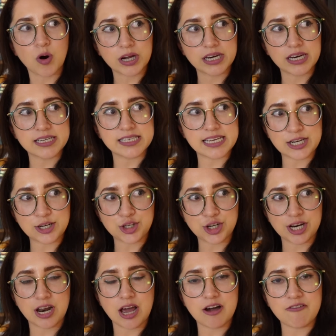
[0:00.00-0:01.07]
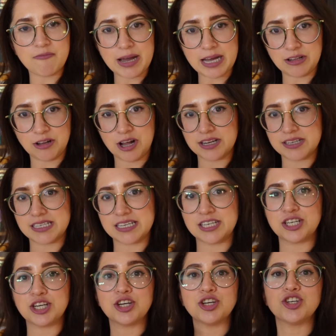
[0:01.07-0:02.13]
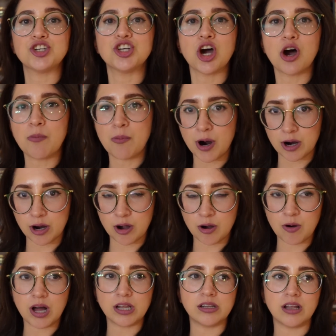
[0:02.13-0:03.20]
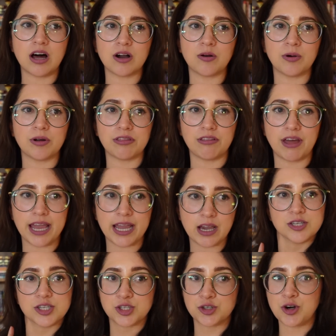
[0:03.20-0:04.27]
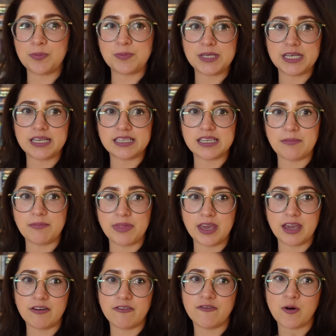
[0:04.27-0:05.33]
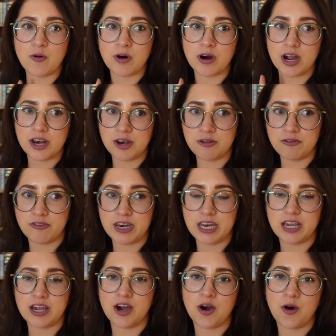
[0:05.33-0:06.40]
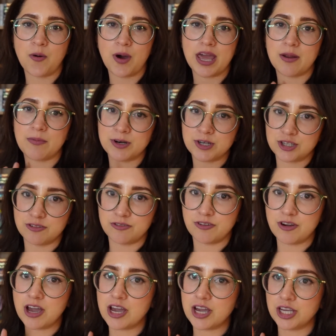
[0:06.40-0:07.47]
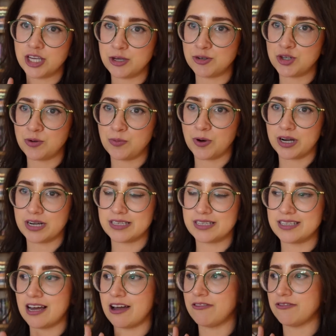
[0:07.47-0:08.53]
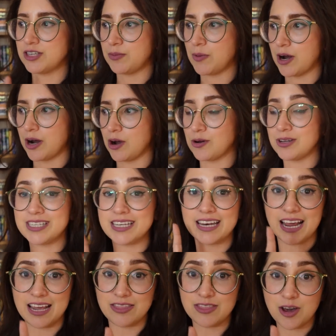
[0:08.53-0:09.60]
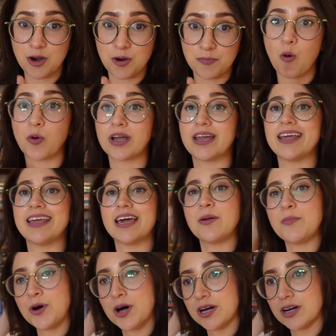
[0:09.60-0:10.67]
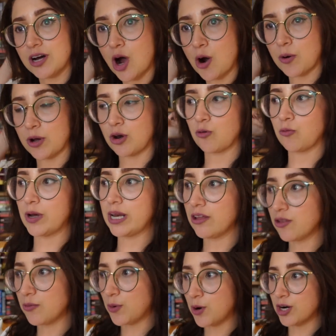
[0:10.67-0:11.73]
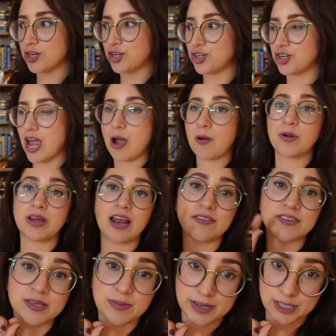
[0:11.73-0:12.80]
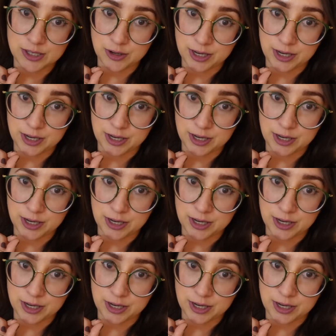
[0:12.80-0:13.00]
organization of my closet tomorrow, along with like scripting something for a new video and a bunch of YouTube work and stuff tomorrow. Tonight though, we're gonna get a book, we're gonna read on the porch, and we're gonna have some ice